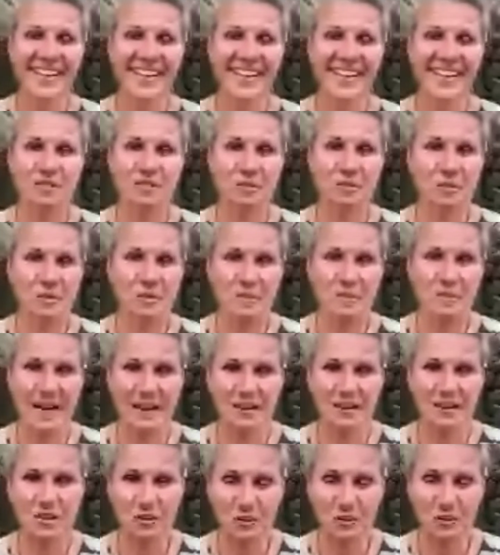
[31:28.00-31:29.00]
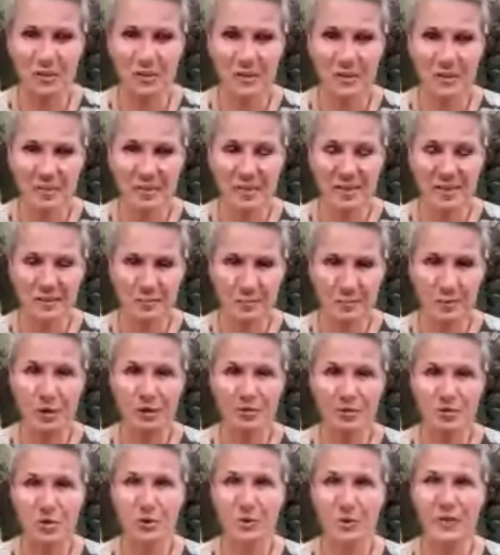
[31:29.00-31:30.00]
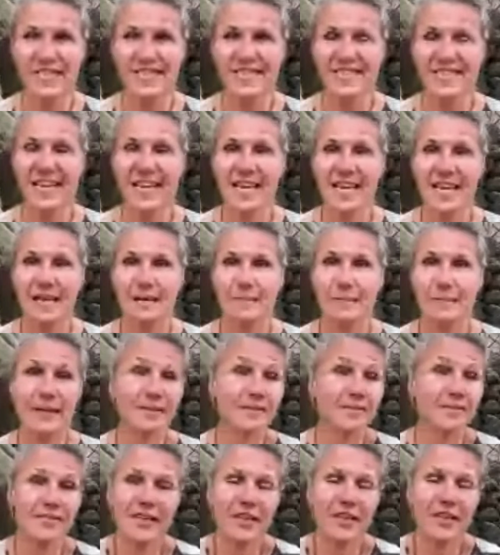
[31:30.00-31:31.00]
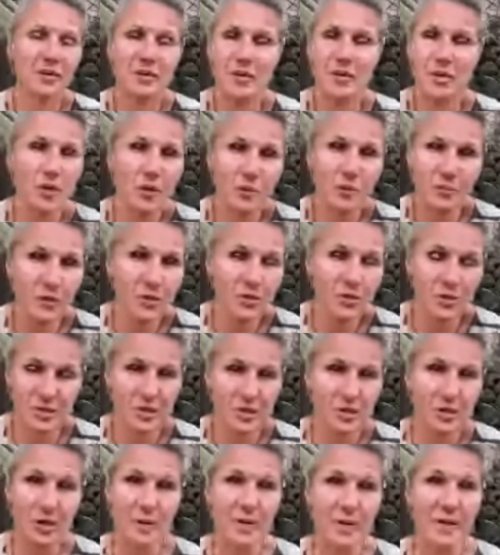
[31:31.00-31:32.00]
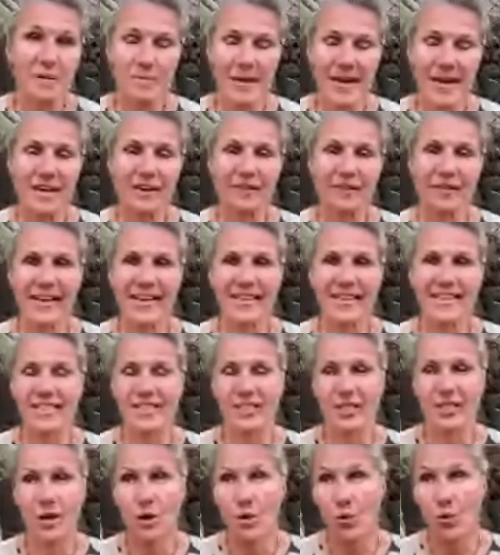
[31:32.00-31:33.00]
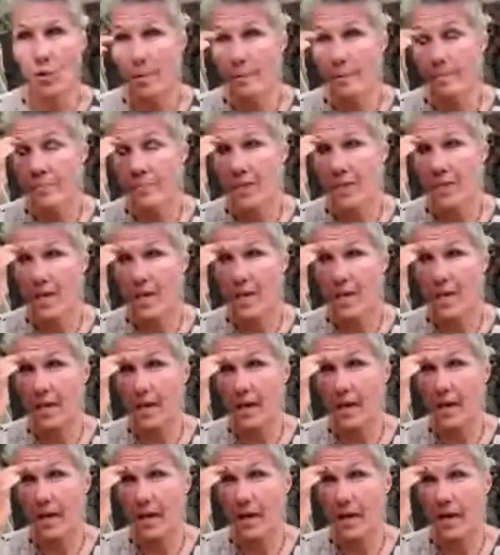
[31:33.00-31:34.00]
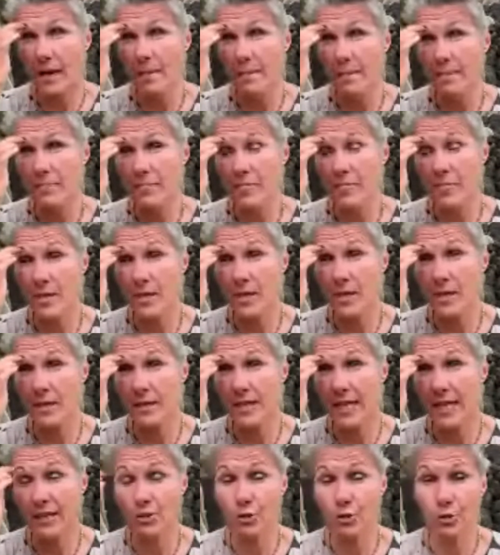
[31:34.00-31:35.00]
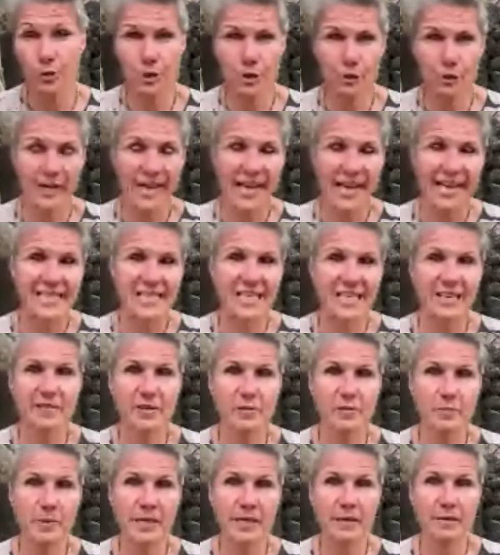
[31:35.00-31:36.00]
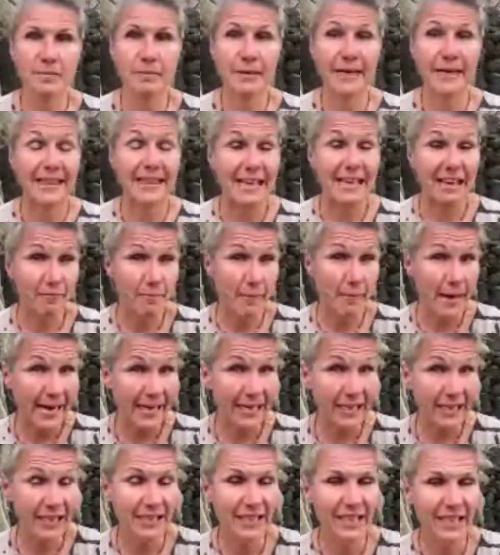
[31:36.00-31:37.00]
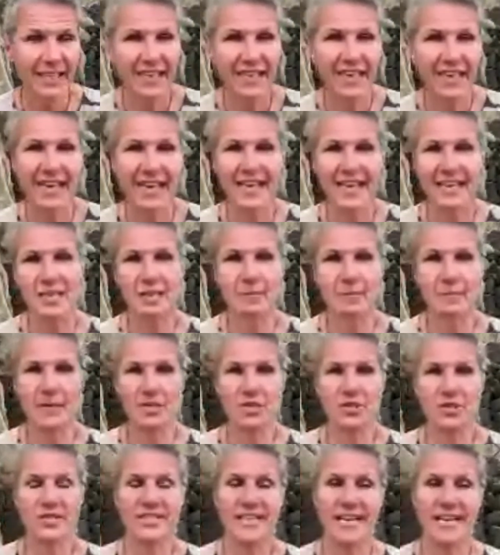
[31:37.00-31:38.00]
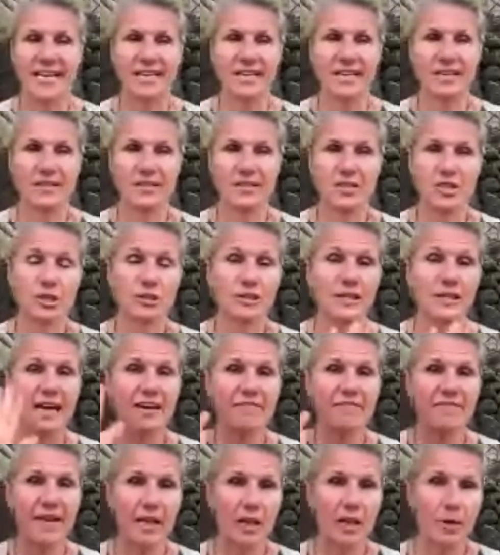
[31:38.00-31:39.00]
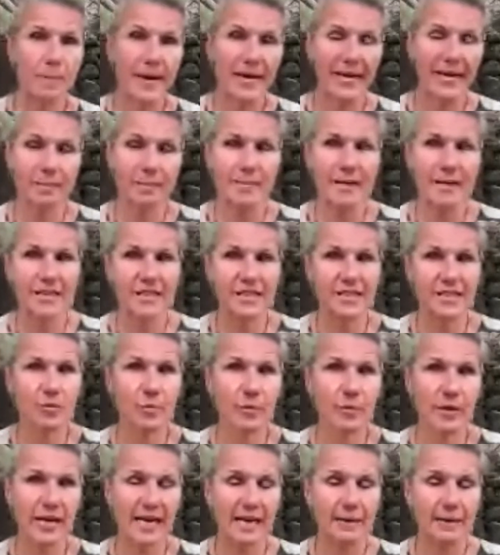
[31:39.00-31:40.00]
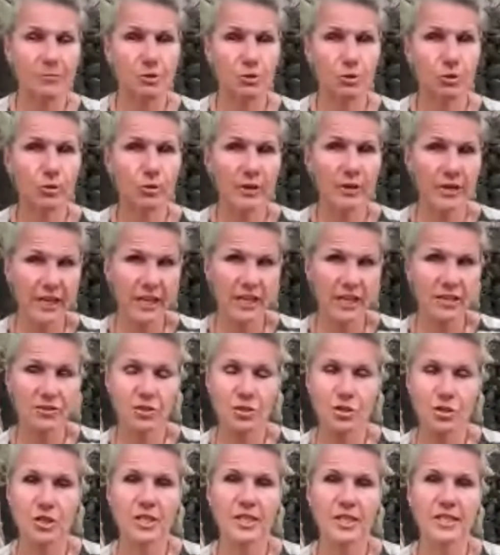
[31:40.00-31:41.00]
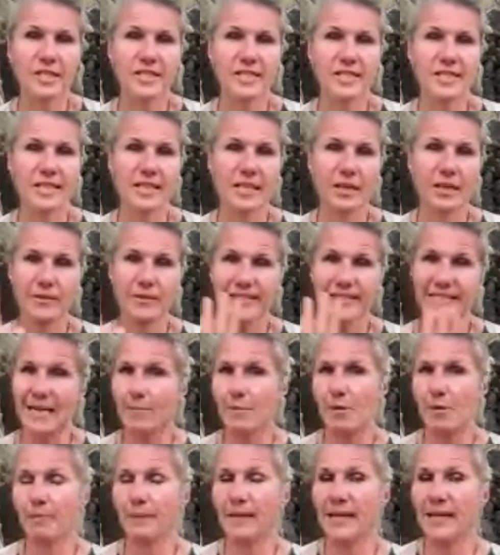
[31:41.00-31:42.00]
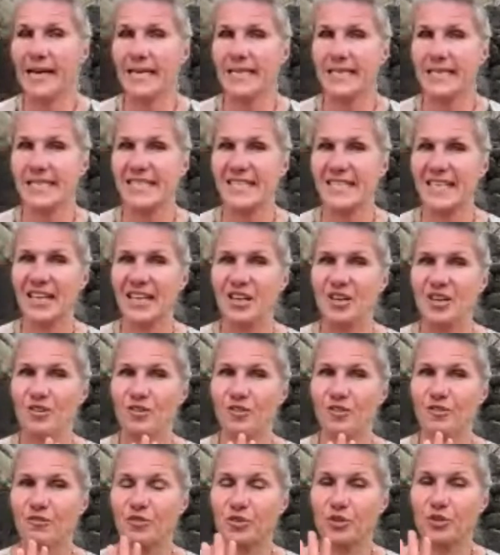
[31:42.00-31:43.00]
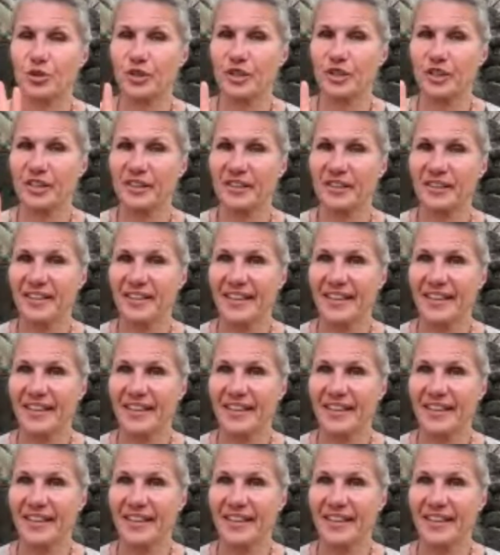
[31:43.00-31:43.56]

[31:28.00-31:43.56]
which was my sport of choice. But you just don't know any better, right? So that surgery has given me my life back. And as much as I don't love allopathic medicine when it comes to chronic conditions, there's time and place for